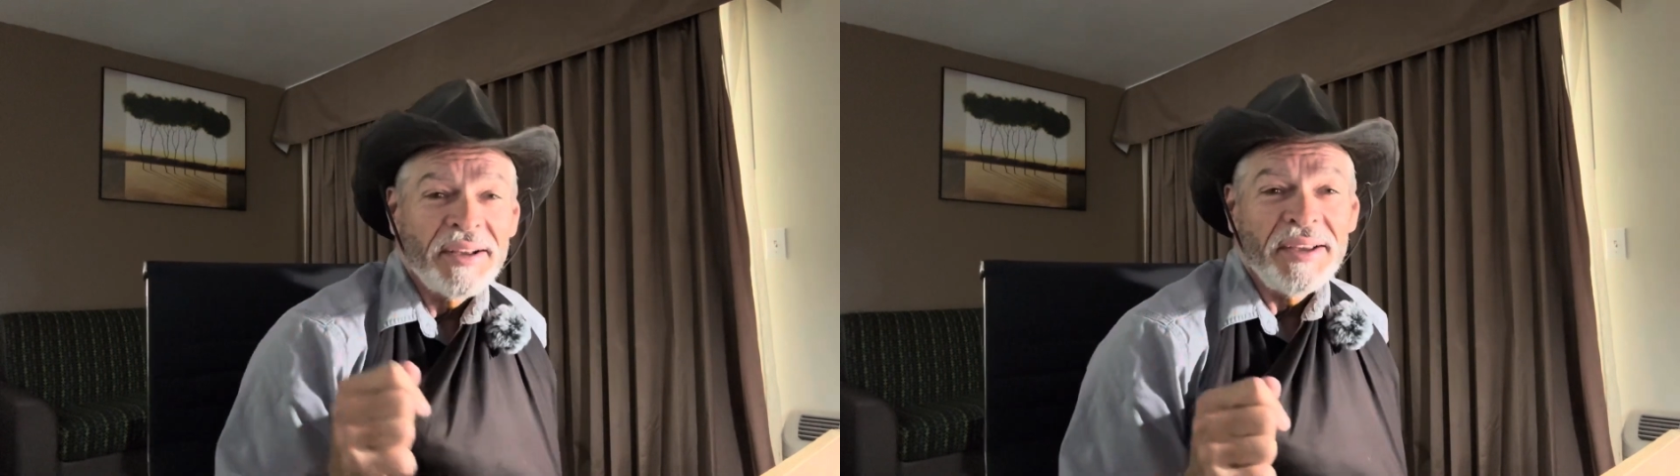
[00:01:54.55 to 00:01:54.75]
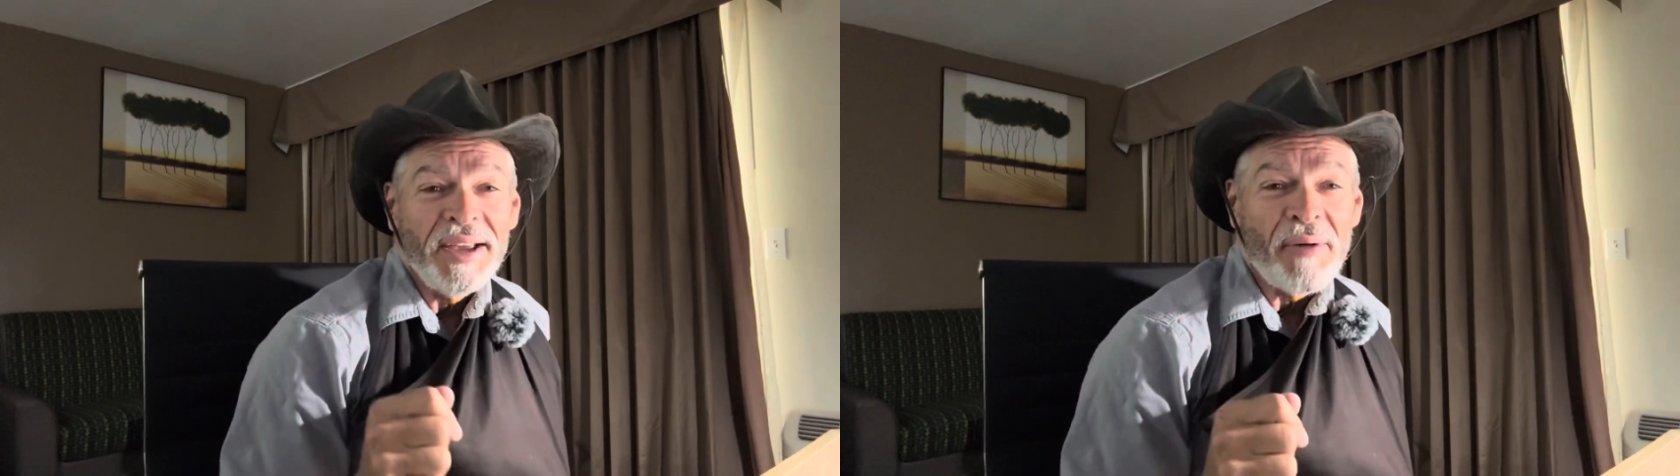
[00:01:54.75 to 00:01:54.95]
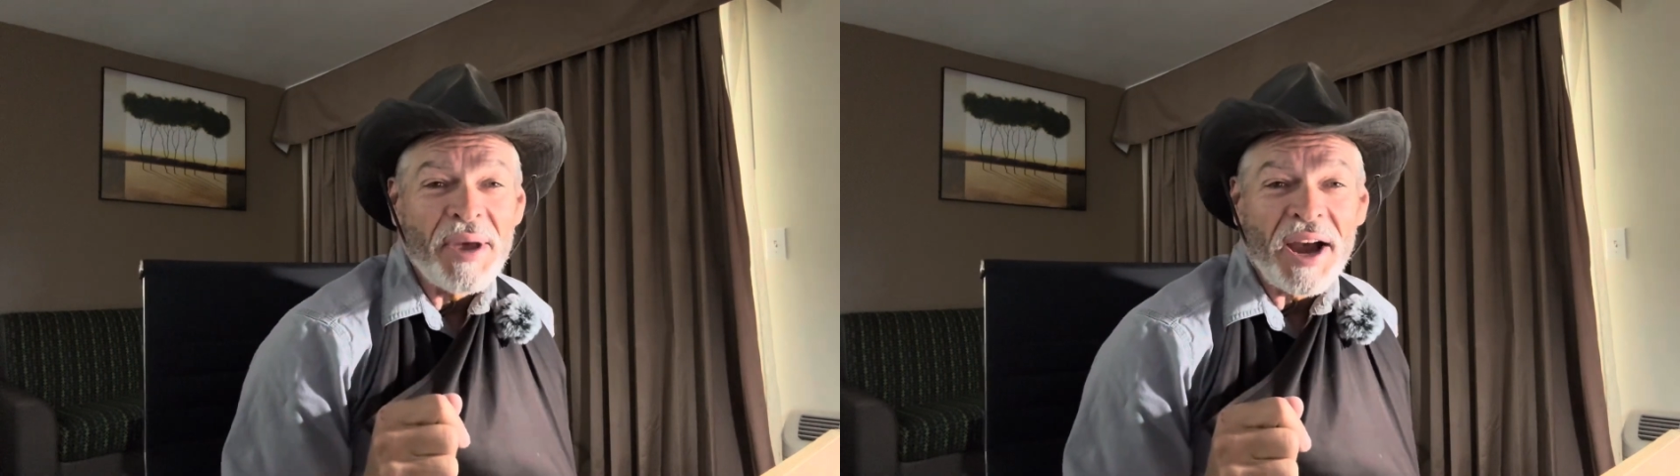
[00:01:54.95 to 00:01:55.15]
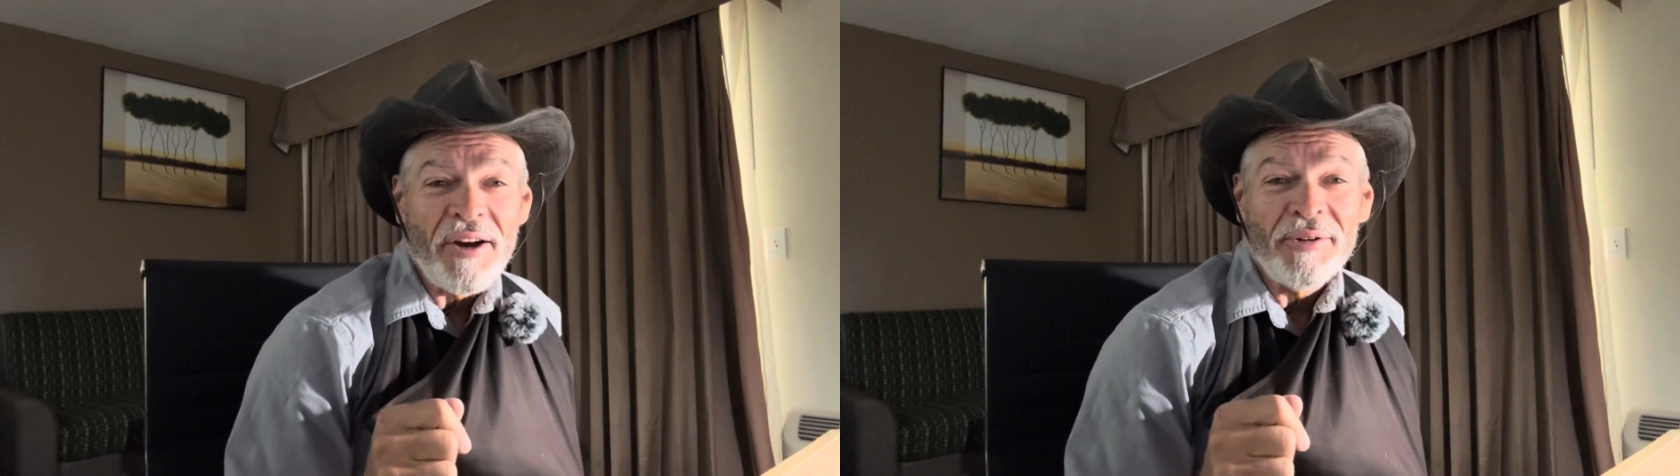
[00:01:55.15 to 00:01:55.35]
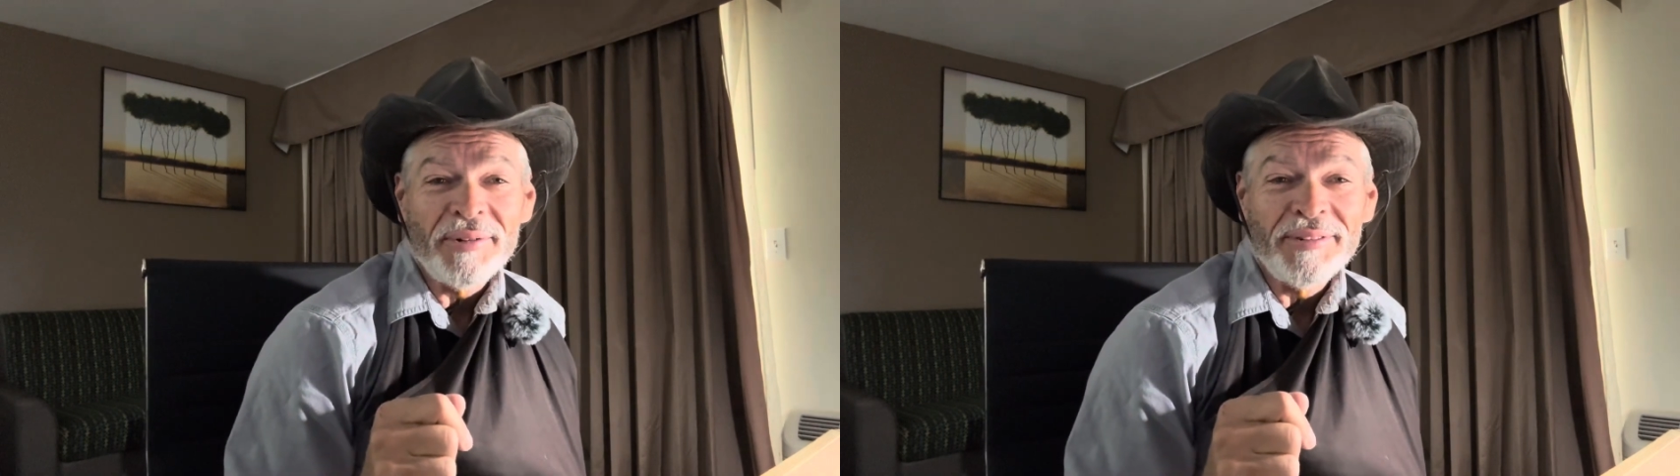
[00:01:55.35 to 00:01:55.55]
here we
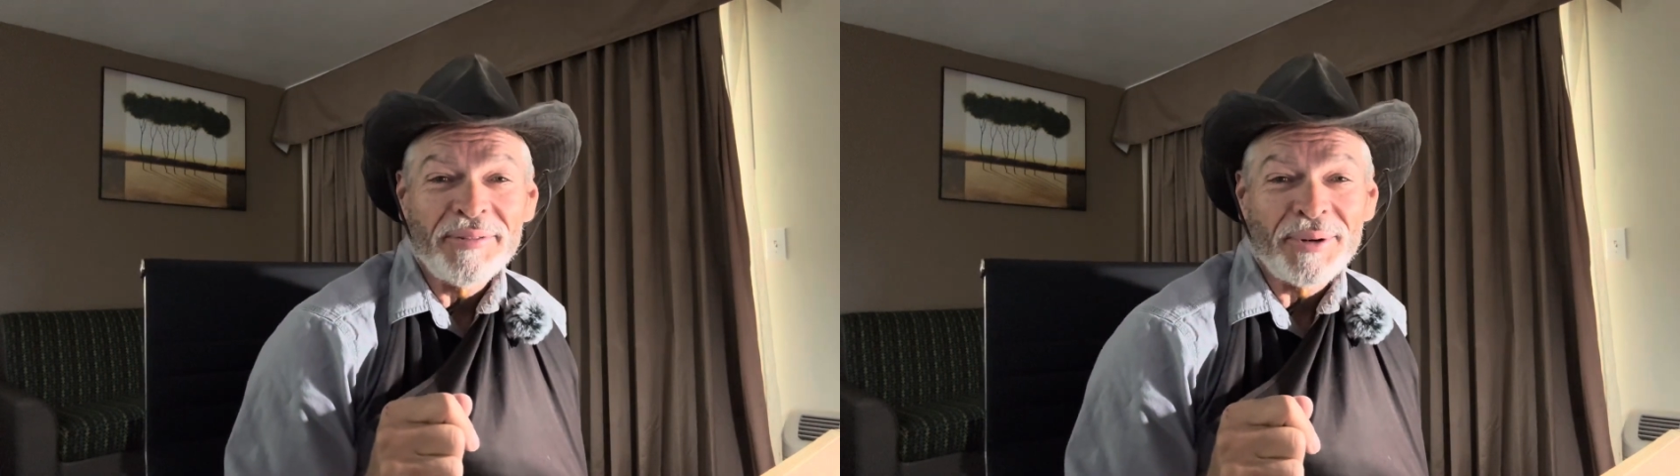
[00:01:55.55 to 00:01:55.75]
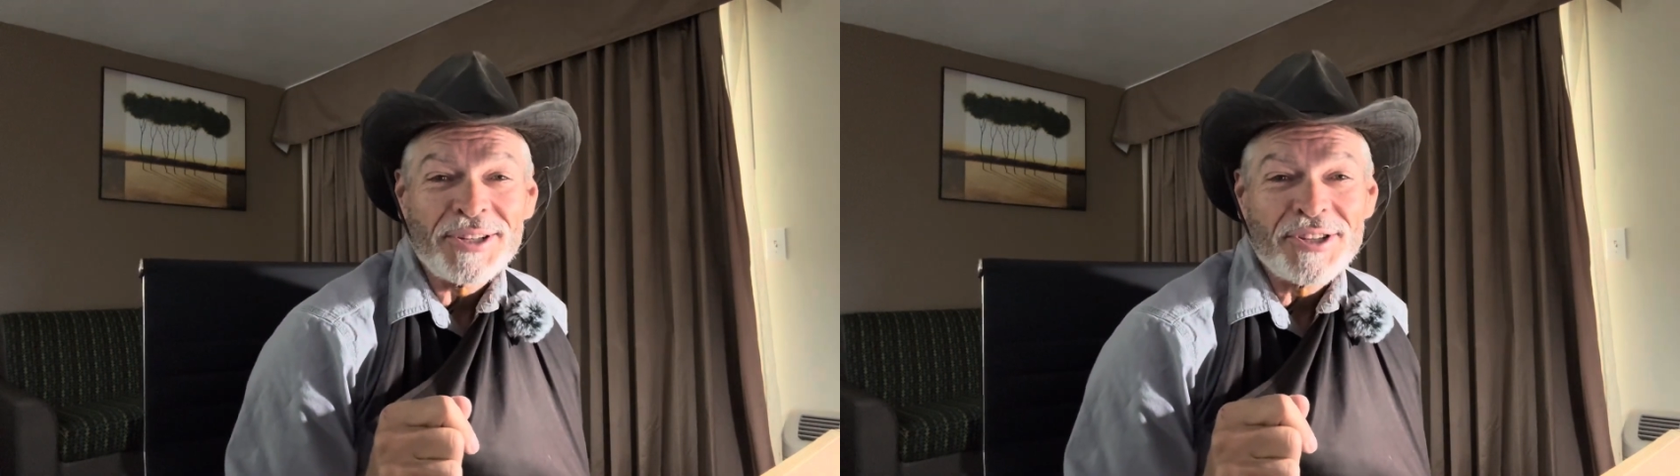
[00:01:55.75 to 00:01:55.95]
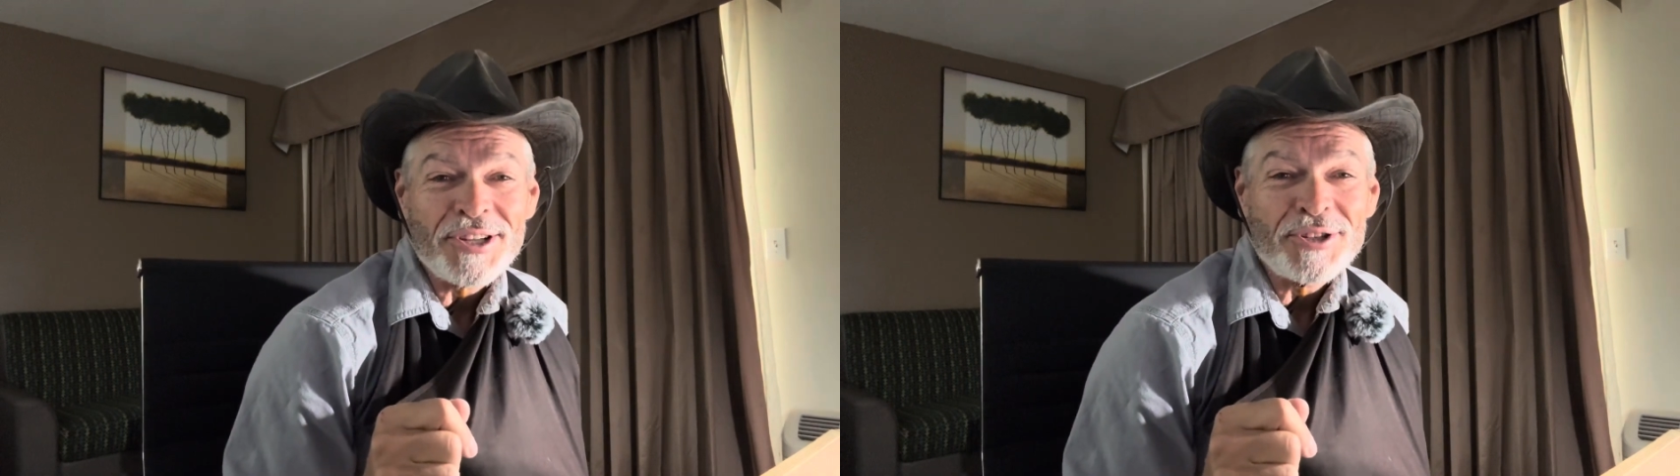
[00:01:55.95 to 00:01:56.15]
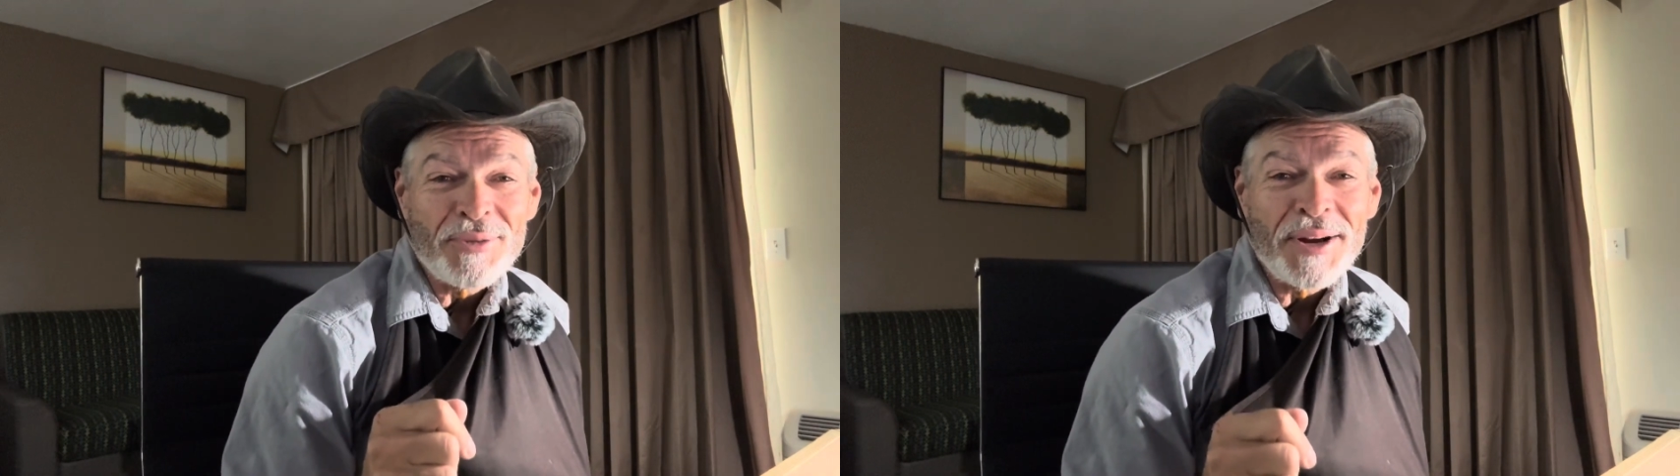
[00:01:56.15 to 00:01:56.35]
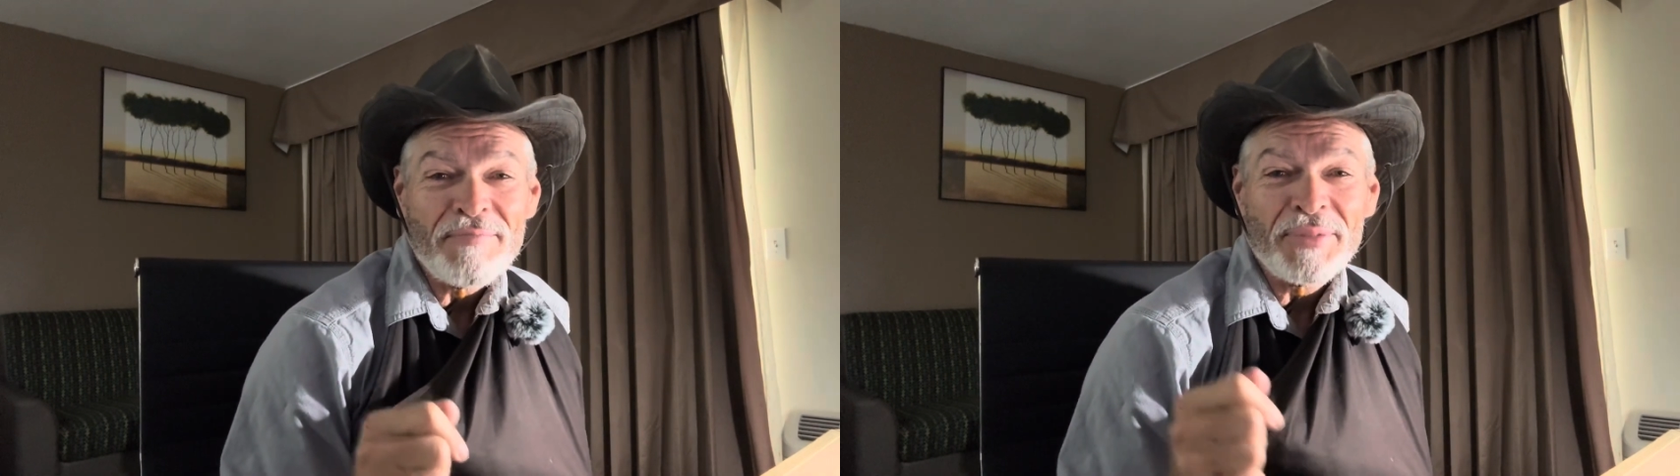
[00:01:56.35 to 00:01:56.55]
go. Watch this one.